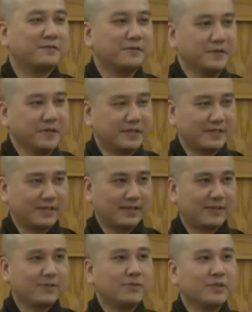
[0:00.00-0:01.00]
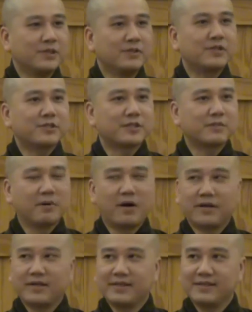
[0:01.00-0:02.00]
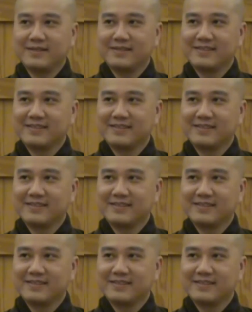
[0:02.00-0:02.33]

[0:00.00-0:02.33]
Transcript: food to nourish the body,